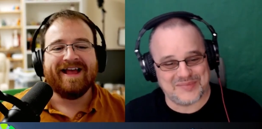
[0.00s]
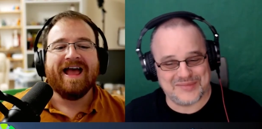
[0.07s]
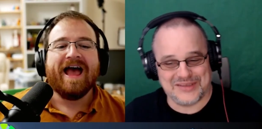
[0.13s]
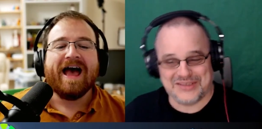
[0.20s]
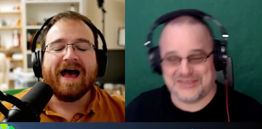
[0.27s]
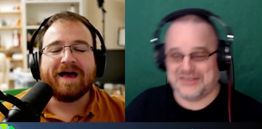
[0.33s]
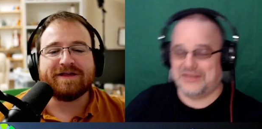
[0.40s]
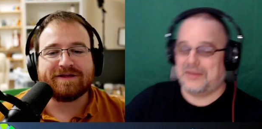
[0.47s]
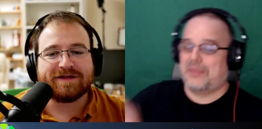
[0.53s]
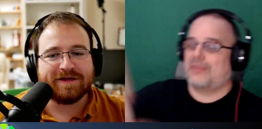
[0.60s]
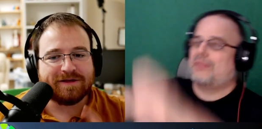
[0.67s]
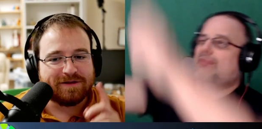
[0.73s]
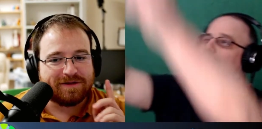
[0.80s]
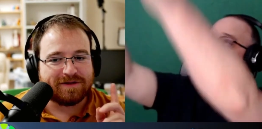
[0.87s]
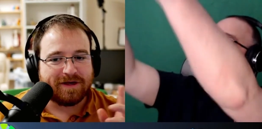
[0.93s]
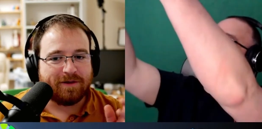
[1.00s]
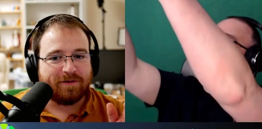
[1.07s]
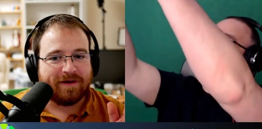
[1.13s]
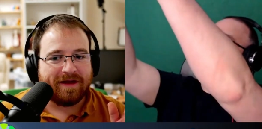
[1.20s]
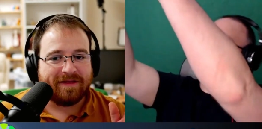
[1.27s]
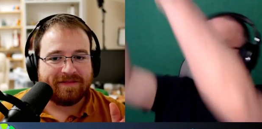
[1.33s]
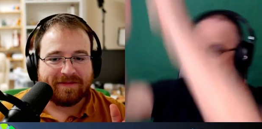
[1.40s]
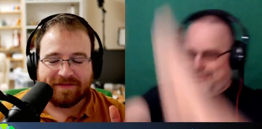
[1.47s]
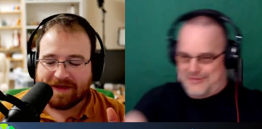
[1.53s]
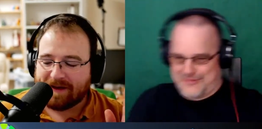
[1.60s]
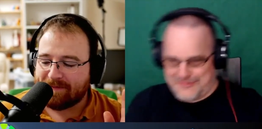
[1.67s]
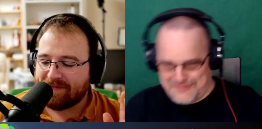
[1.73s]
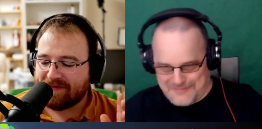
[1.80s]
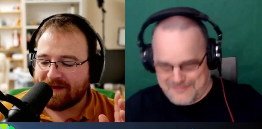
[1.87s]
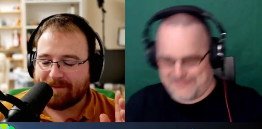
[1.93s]
Speaker 1: uh, so, so it, that
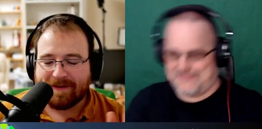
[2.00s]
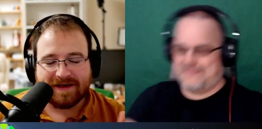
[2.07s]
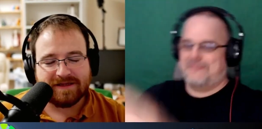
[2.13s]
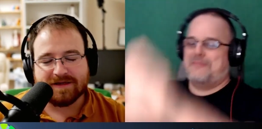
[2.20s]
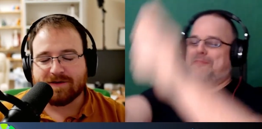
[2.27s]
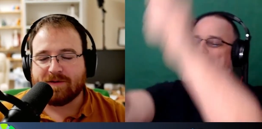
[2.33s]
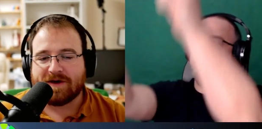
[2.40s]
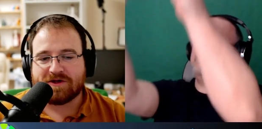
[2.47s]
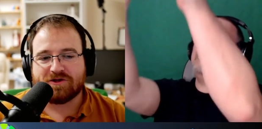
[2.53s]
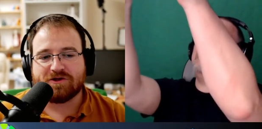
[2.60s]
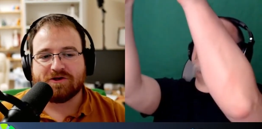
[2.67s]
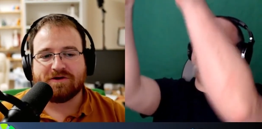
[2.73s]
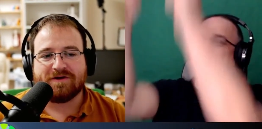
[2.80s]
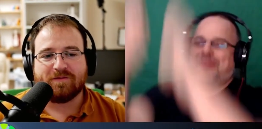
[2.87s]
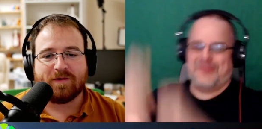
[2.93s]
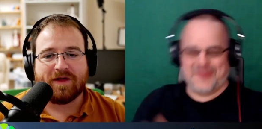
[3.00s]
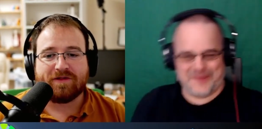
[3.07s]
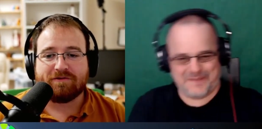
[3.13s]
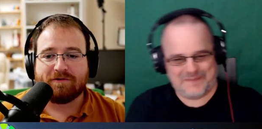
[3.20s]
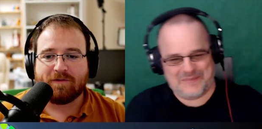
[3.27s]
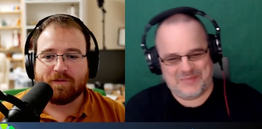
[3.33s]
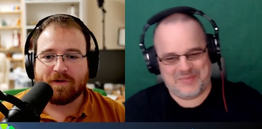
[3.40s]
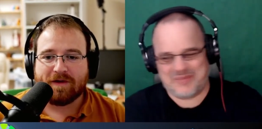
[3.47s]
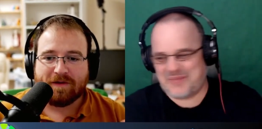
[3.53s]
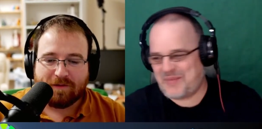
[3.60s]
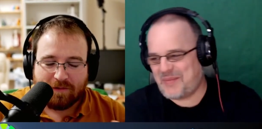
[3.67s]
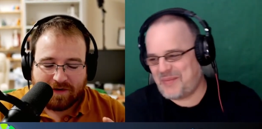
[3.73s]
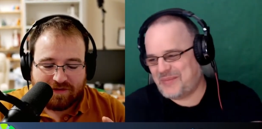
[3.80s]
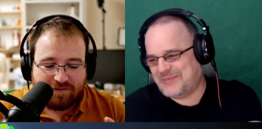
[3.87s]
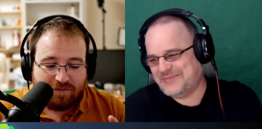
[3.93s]
that begs the question whether
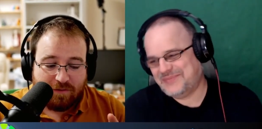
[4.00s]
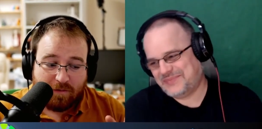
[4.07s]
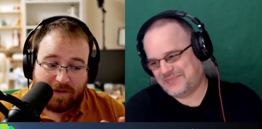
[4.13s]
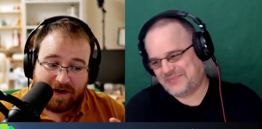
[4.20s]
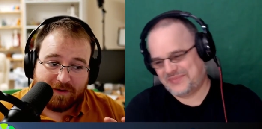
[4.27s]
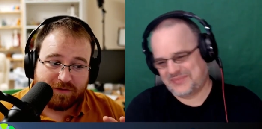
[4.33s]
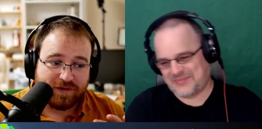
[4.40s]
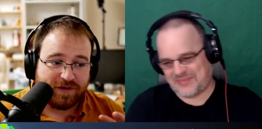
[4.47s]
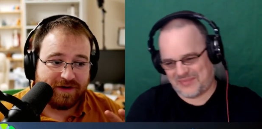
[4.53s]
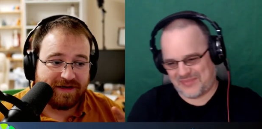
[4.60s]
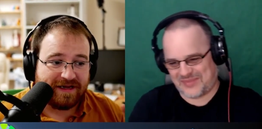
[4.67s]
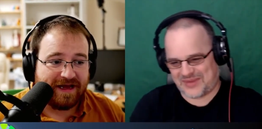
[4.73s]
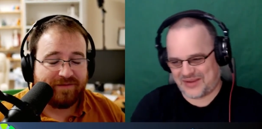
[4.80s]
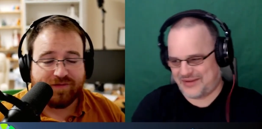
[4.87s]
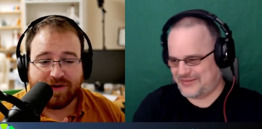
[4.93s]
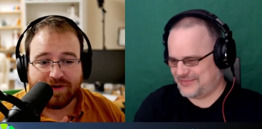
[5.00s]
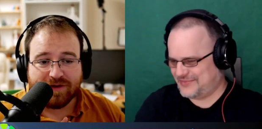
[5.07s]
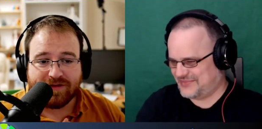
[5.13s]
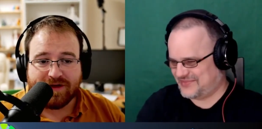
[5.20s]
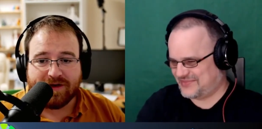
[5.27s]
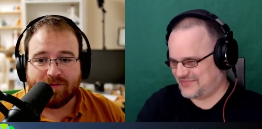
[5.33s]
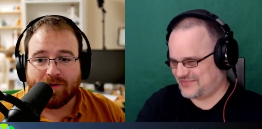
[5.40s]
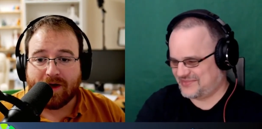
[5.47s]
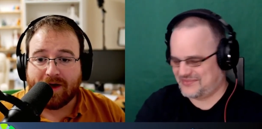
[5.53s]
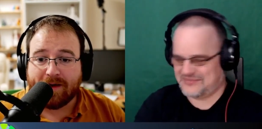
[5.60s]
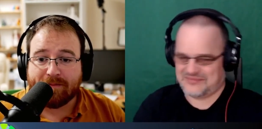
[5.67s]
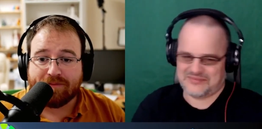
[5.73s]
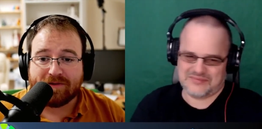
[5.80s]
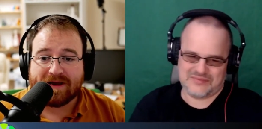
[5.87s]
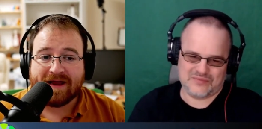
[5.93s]
whether we also need to have a look at the UI and
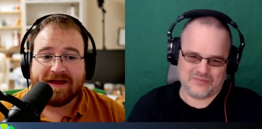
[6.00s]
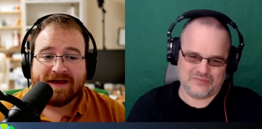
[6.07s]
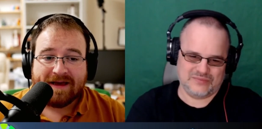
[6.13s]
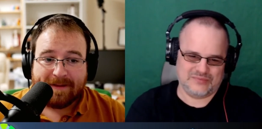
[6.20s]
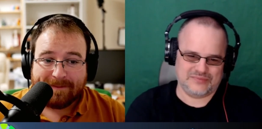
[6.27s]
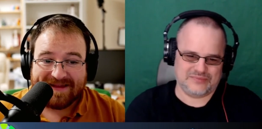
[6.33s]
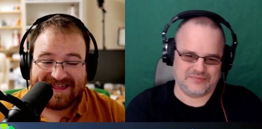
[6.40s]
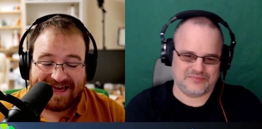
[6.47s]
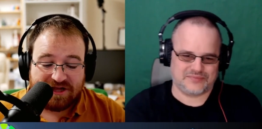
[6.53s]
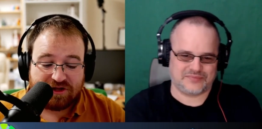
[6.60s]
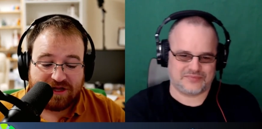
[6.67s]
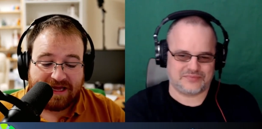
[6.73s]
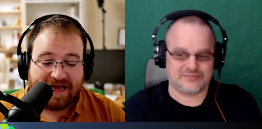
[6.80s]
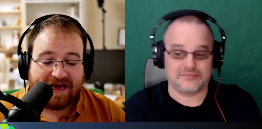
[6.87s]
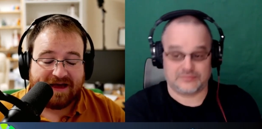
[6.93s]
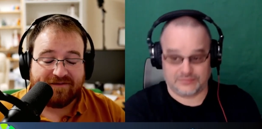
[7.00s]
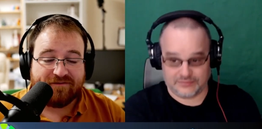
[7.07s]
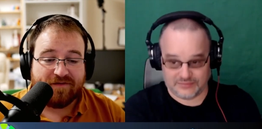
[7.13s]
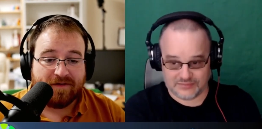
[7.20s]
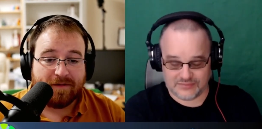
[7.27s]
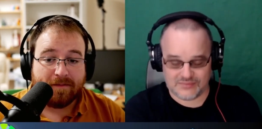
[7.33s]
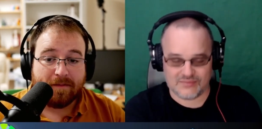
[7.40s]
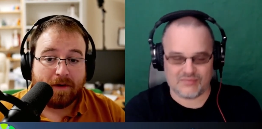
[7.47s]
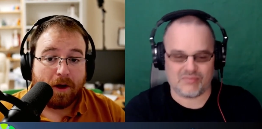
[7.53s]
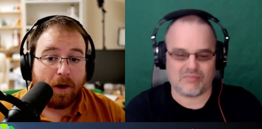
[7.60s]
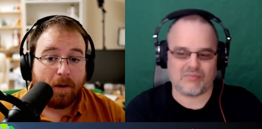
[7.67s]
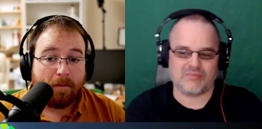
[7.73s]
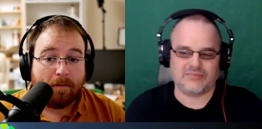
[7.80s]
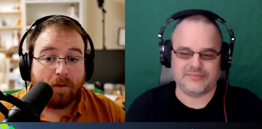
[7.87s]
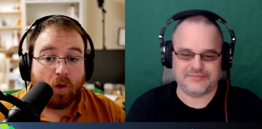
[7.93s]
potentially have
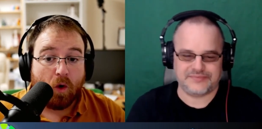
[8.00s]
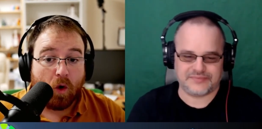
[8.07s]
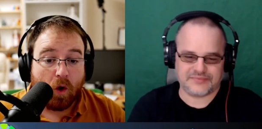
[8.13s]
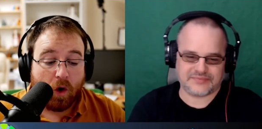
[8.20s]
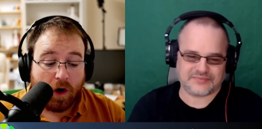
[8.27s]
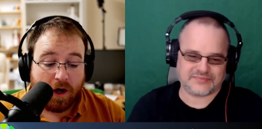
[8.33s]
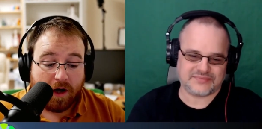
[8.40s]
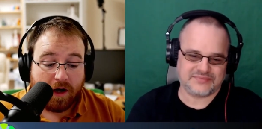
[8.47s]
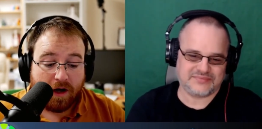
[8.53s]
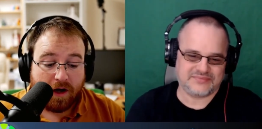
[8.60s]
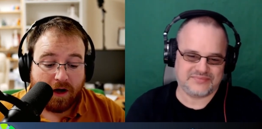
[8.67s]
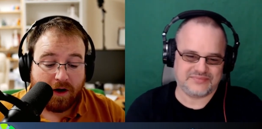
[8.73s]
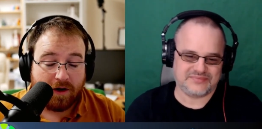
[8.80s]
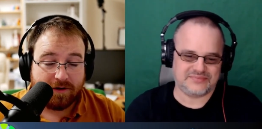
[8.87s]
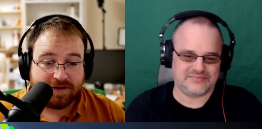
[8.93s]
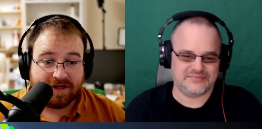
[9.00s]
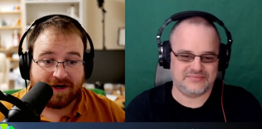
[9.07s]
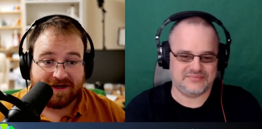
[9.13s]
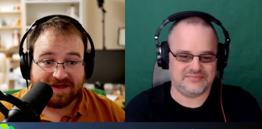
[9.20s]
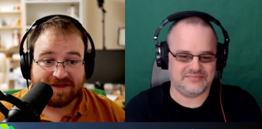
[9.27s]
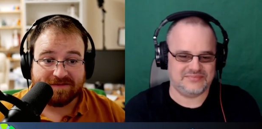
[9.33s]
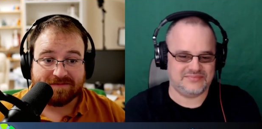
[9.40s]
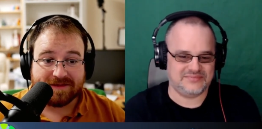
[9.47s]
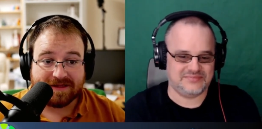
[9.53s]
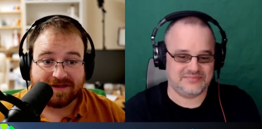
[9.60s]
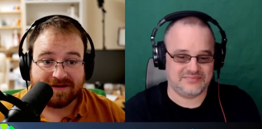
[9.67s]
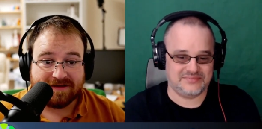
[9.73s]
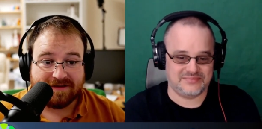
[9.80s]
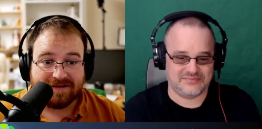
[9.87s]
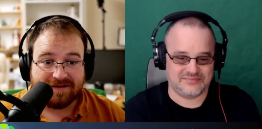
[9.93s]
more hot items
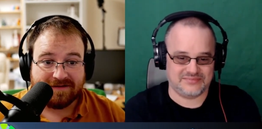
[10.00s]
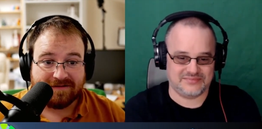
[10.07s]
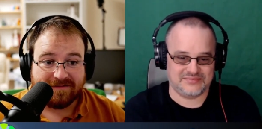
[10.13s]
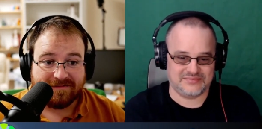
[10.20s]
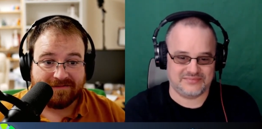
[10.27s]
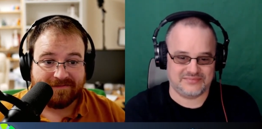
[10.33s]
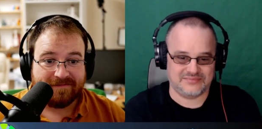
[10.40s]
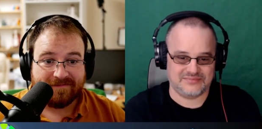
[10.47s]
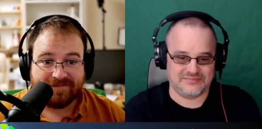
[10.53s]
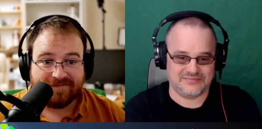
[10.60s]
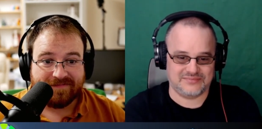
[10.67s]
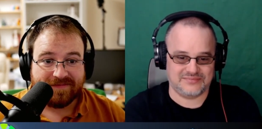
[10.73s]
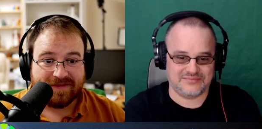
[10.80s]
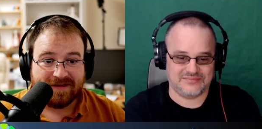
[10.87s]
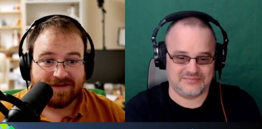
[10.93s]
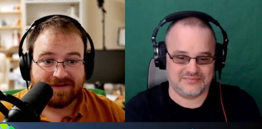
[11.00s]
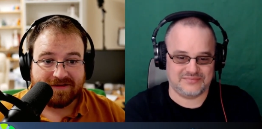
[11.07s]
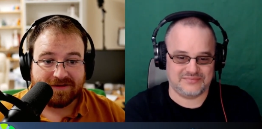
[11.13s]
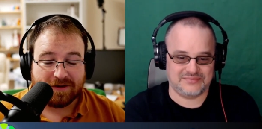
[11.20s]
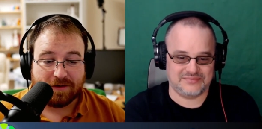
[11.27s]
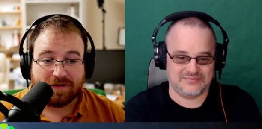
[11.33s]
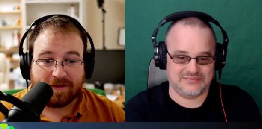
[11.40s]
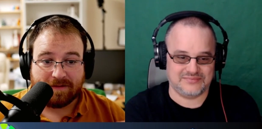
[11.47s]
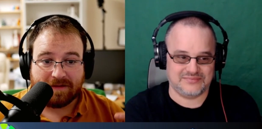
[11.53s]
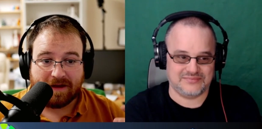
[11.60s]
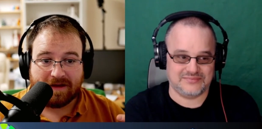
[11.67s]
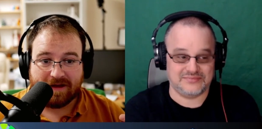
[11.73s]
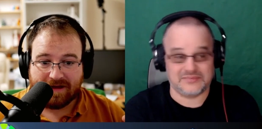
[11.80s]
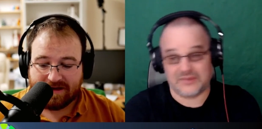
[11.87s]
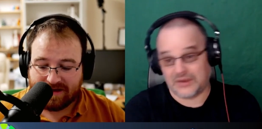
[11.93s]
so that uh, a